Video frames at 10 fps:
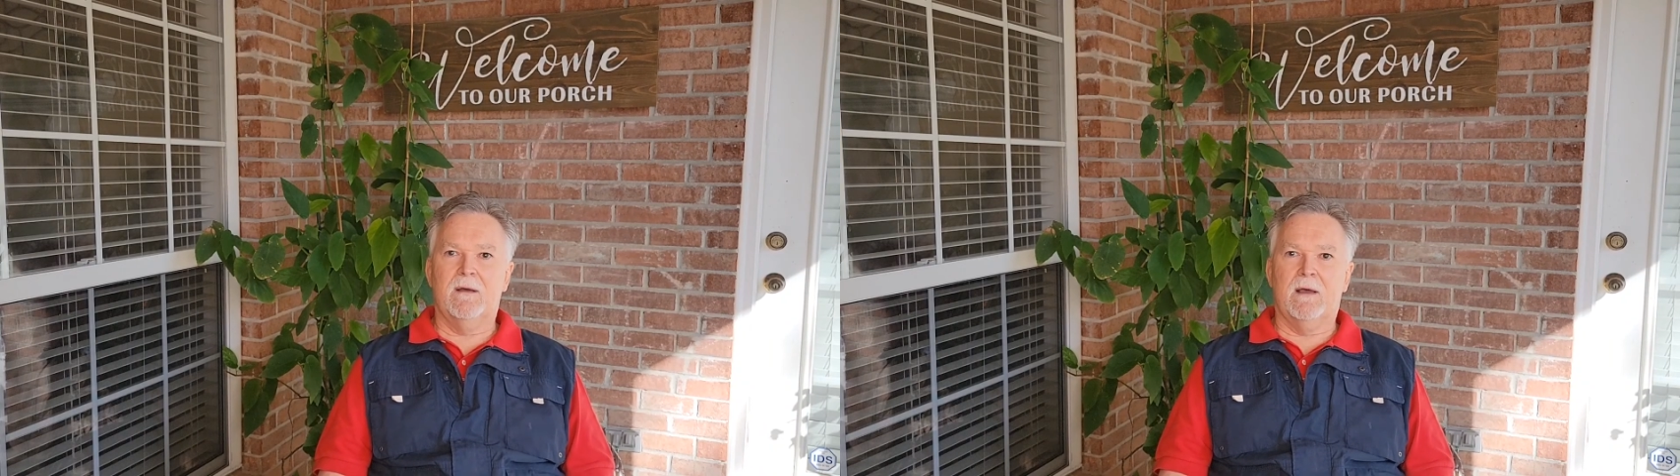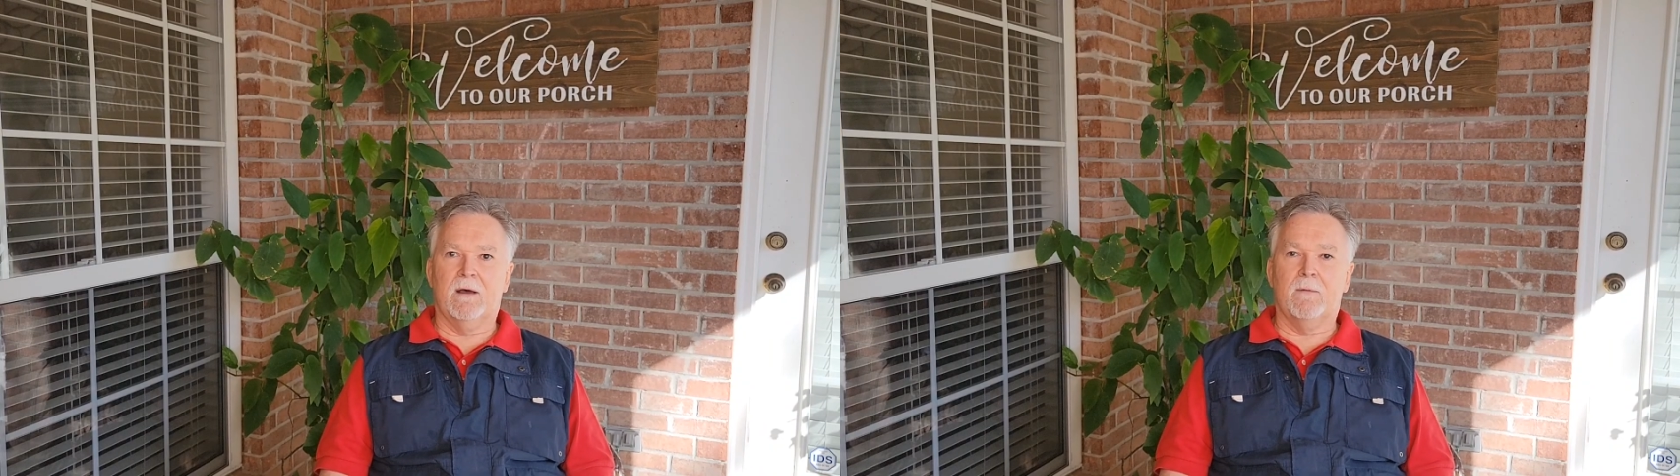
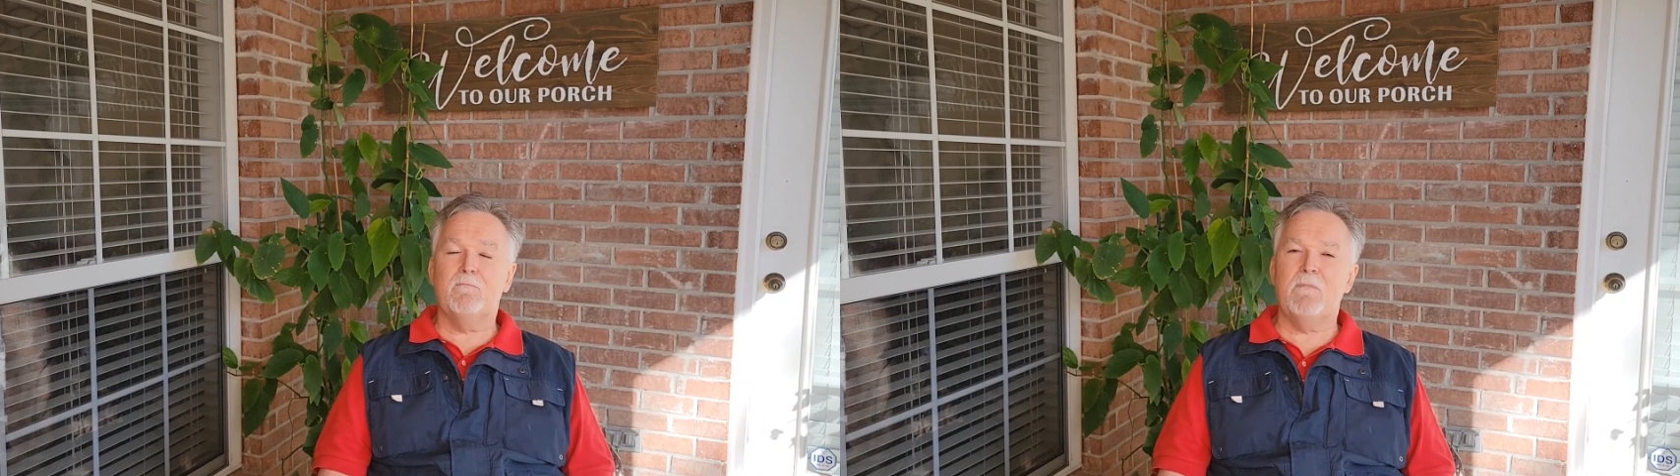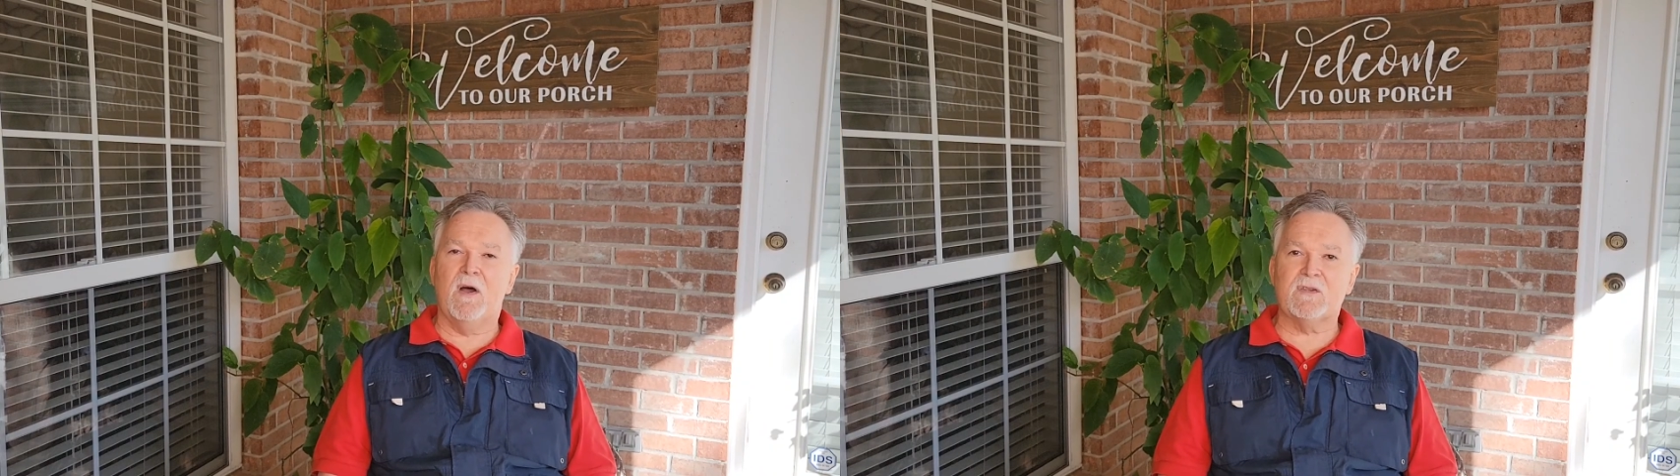A
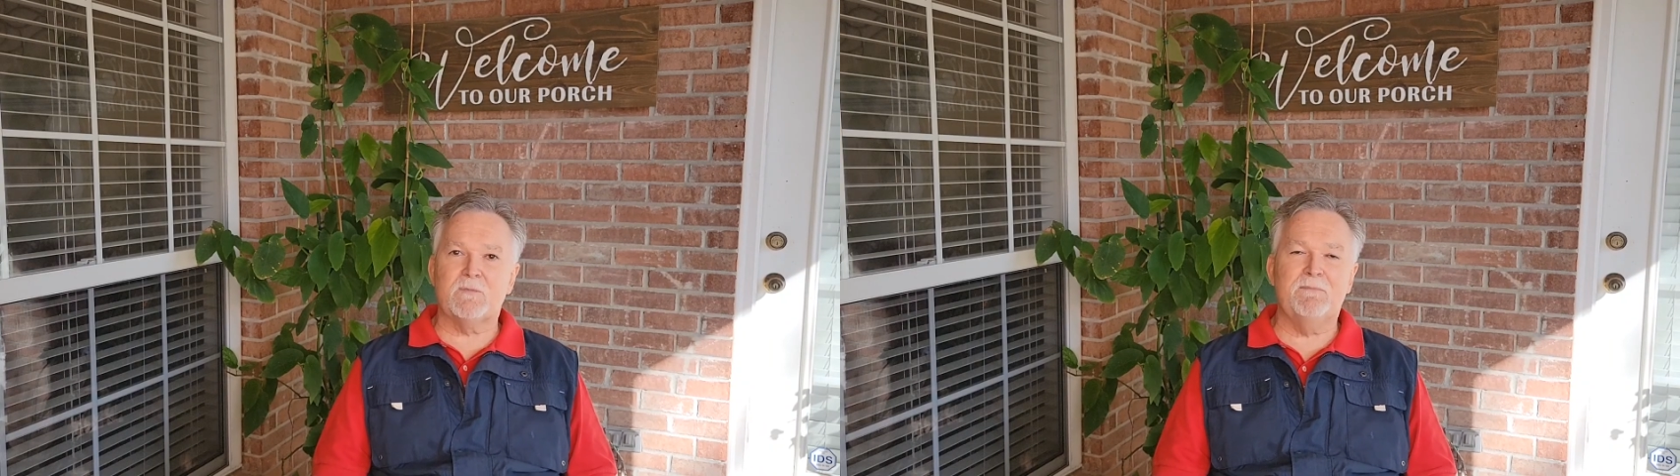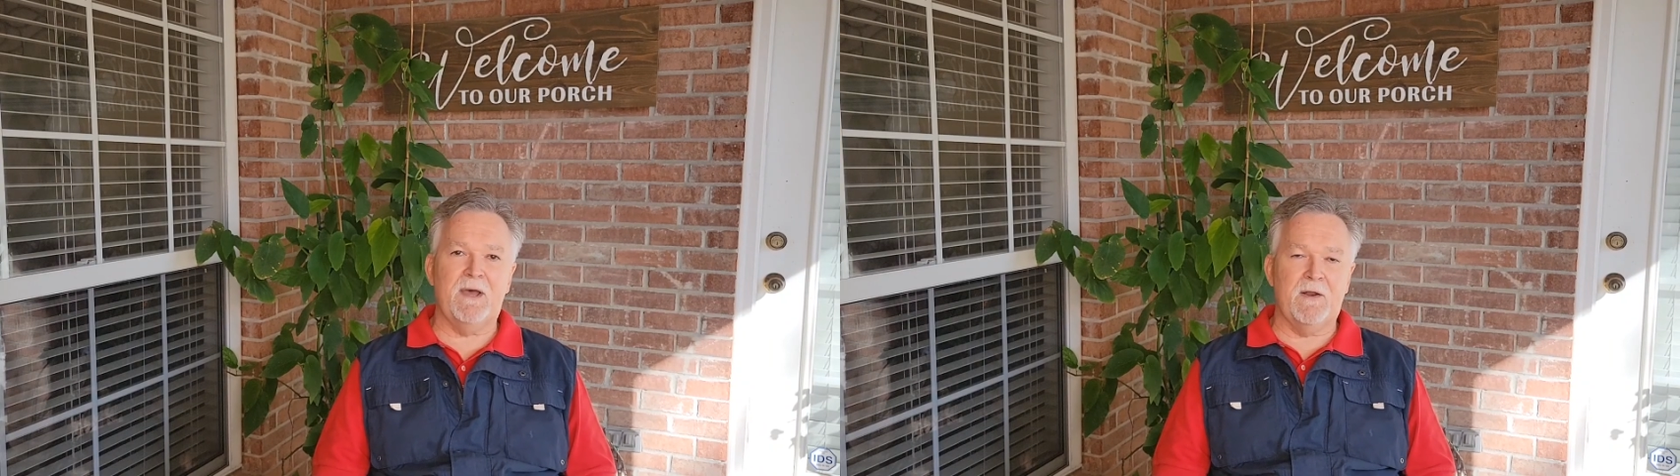
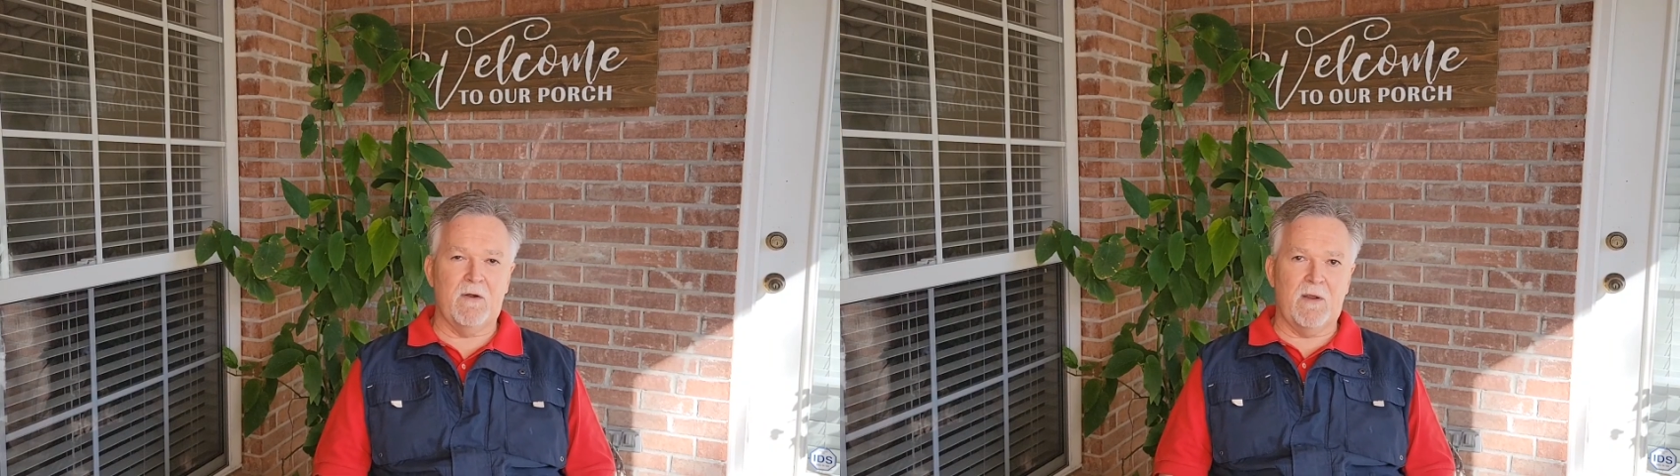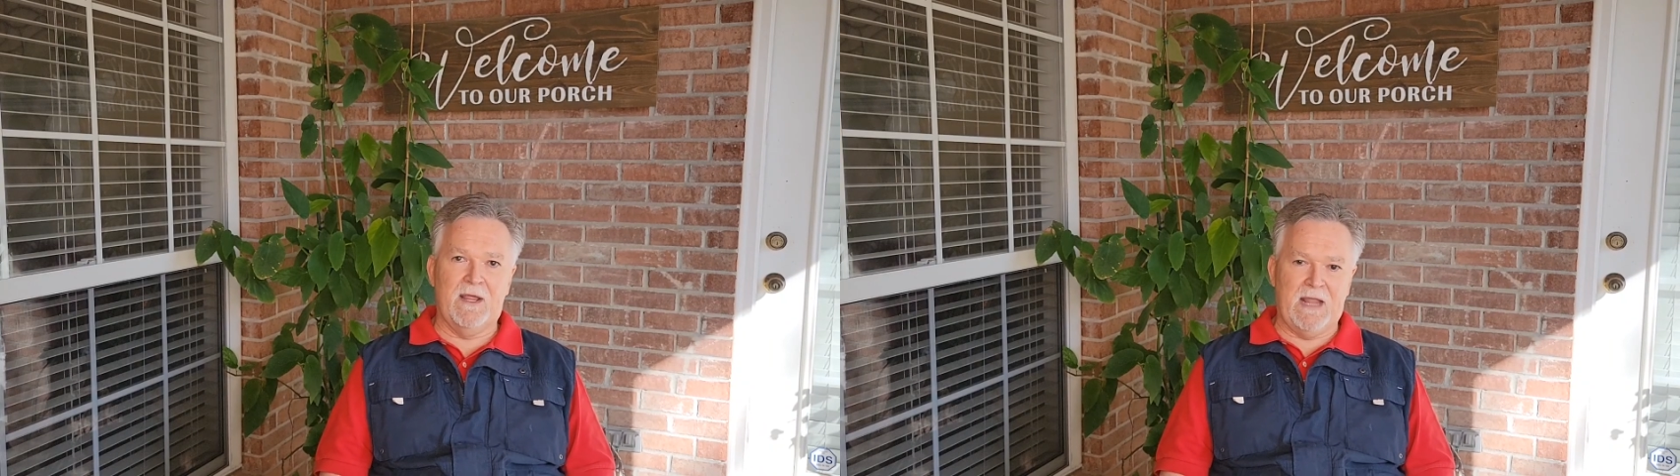much
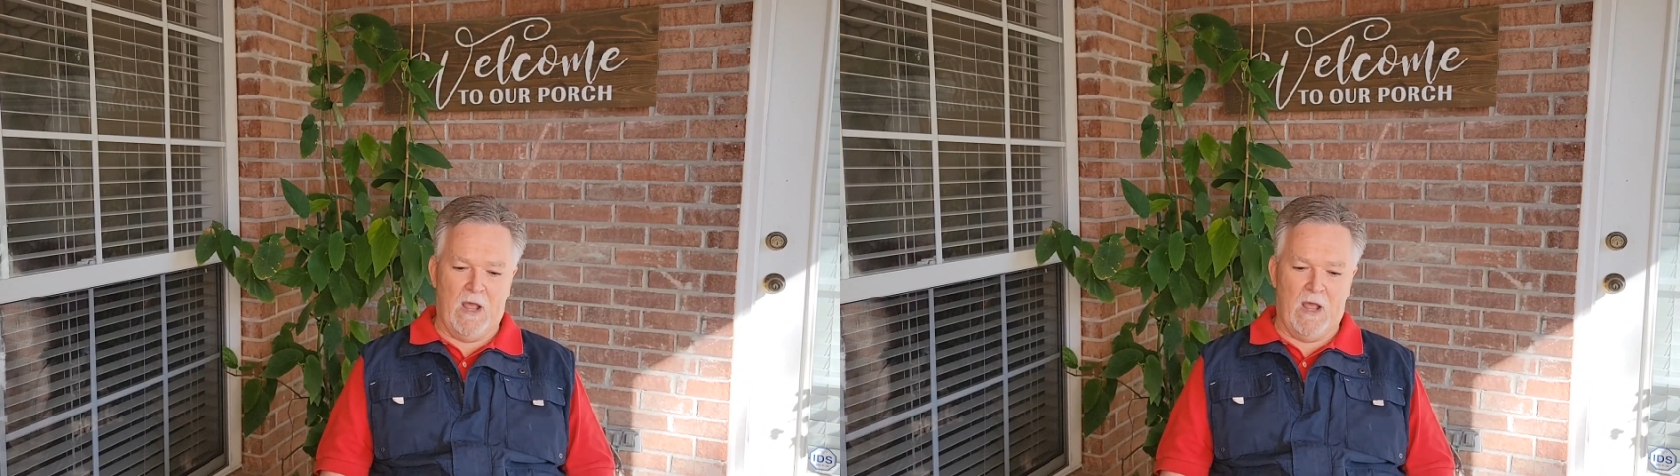better and